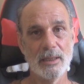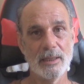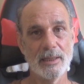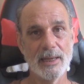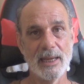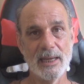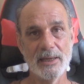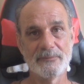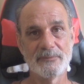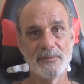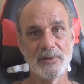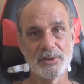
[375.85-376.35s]

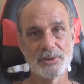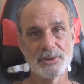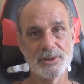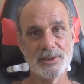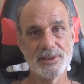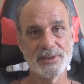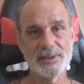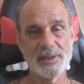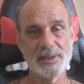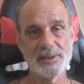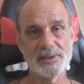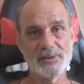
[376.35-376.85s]
Cake function
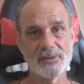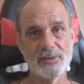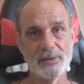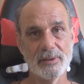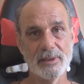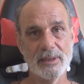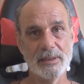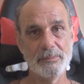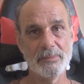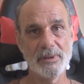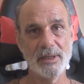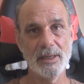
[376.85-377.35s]
says
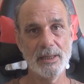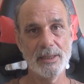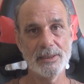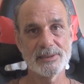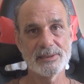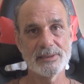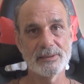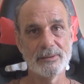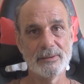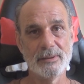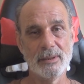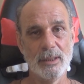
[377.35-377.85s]
30
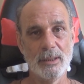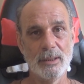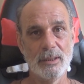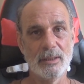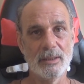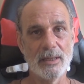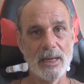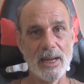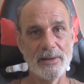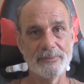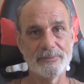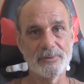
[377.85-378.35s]
minutes.
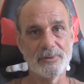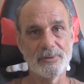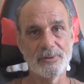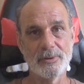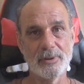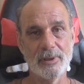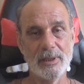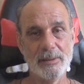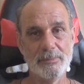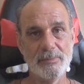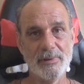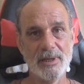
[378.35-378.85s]
After
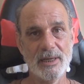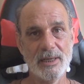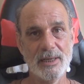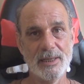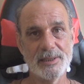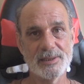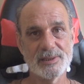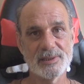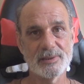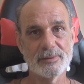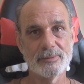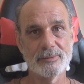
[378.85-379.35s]
30
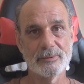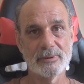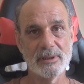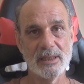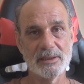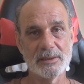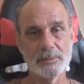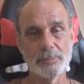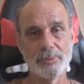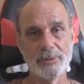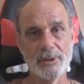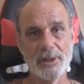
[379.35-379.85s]
minutes,
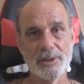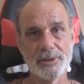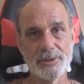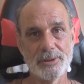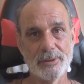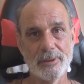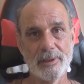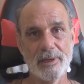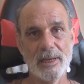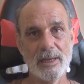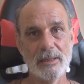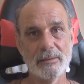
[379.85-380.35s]
let the
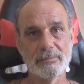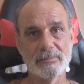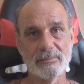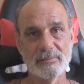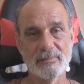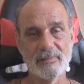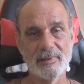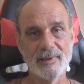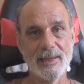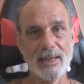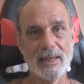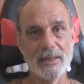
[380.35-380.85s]
pressure out.
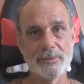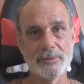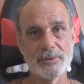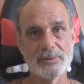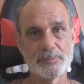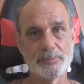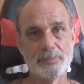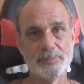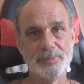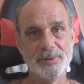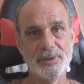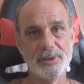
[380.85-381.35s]
Cake was
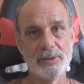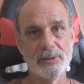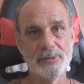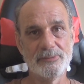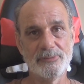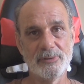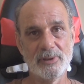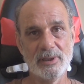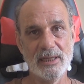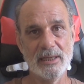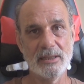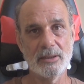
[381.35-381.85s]

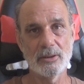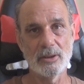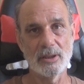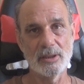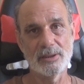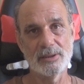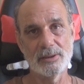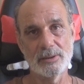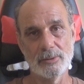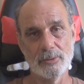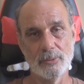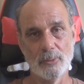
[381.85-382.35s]
beautifully
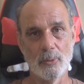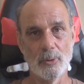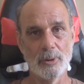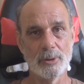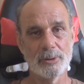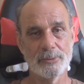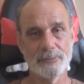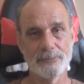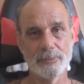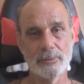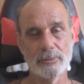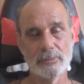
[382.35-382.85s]
cooked.
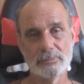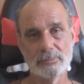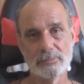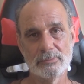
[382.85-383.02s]
Wonderful.